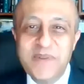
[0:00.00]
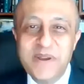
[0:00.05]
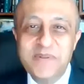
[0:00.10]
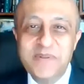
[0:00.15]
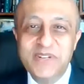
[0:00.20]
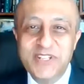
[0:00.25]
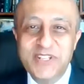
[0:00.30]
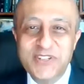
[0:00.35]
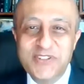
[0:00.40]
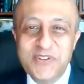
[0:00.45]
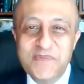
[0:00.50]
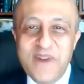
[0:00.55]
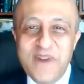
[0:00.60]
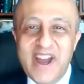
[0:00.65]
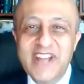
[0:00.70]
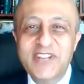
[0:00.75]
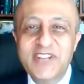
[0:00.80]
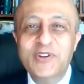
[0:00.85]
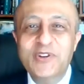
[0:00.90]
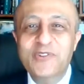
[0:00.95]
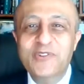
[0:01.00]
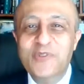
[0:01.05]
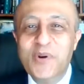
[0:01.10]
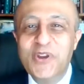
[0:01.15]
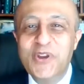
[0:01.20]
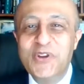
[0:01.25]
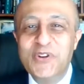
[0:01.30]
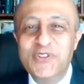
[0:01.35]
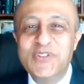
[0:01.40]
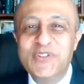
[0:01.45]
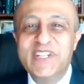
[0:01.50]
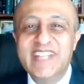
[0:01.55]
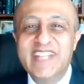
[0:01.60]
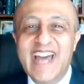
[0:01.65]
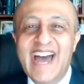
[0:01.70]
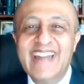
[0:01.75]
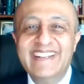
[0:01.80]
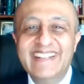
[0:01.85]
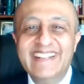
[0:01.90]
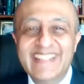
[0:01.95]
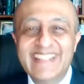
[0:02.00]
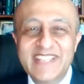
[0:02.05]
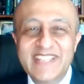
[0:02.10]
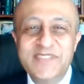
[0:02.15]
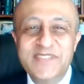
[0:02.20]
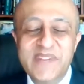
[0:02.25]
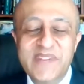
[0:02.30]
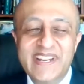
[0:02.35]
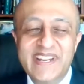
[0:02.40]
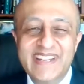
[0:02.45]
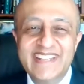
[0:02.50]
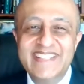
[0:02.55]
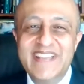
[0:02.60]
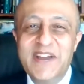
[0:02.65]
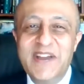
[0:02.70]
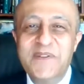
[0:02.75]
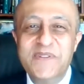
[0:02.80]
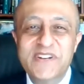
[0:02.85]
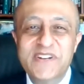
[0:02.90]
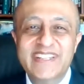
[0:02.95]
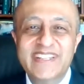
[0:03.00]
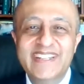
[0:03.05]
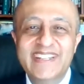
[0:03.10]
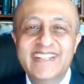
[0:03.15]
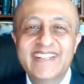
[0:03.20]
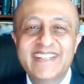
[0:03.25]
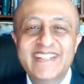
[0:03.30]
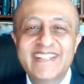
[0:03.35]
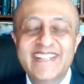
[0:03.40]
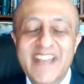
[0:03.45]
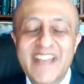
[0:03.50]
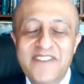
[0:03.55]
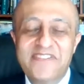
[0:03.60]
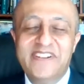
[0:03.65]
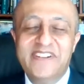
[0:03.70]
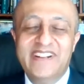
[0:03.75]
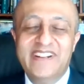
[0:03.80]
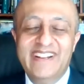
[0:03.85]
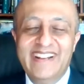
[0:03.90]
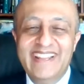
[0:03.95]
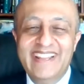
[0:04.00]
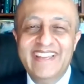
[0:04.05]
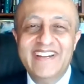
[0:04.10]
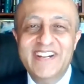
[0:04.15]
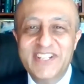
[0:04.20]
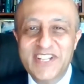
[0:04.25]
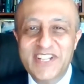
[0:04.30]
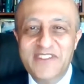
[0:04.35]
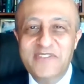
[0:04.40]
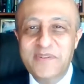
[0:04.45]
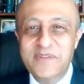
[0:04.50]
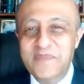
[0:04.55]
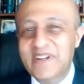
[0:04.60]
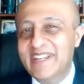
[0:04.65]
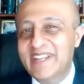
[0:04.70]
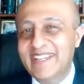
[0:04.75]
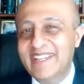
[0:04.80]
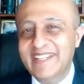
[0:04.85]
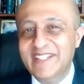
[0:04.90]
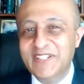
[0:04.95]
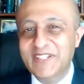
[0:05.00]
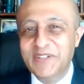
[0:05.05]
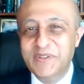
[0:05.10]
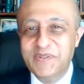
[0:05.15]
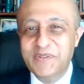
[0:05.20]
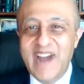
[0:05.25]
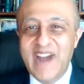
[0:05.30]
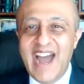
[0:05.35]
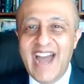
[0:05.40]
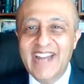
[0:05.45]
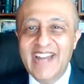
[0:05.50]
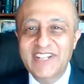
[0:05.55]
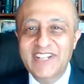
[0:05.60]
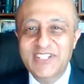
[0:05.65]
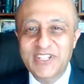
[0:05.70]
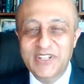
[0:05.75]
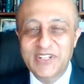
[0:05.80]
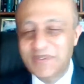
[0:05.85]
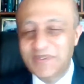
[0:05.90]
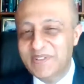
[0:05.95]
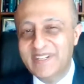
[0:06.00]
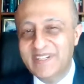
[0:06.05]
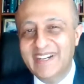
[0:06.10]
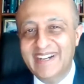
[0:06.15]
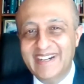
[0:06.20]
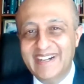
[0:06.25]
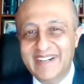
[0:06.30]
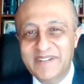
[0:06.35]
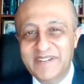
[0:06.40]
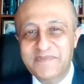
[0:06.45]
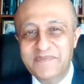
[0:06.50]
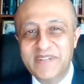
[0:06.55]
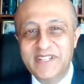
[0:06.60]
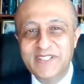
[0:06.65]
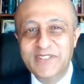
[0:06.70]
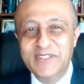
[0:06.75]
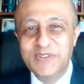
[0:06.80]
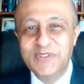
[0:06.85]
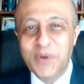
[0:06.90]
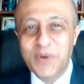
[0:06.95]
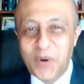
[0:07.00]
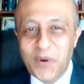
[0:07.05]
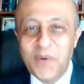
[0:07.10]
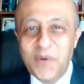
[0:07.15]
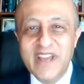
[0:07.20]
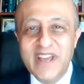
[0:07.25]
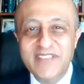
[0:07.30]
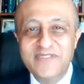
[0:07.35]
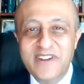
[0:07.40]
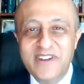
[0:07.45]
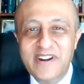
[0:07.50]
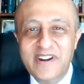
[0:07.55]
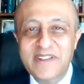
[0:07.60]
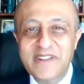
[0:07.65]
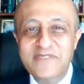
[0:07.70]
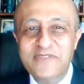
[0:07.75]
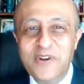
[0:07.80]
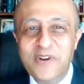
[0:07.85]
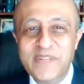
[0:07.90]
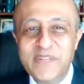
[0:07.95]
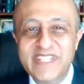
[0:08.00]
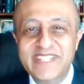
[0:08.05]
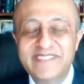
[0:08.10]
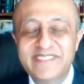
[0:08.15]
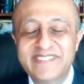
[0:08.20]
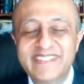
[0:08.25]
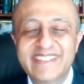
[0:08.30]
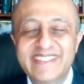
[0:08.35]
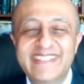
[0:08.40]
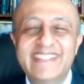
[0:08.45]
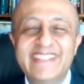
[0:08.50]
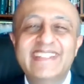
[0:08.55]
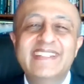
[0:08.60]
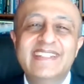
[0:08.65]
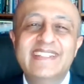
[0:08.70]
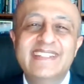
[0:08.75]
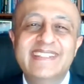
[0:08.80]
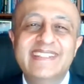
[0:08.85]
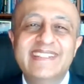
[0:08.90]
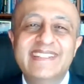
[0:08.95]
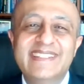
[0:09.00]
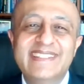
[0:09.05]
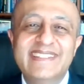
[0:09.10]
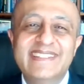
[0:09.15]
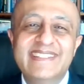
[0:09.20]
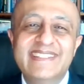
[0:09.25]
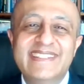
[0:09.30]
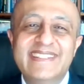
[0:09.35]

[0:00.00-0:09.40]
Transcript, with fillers: we will just remind you of what your Twitter handle is because I would definitely urge everybody to add you uh, because it's always very informative. Thank you,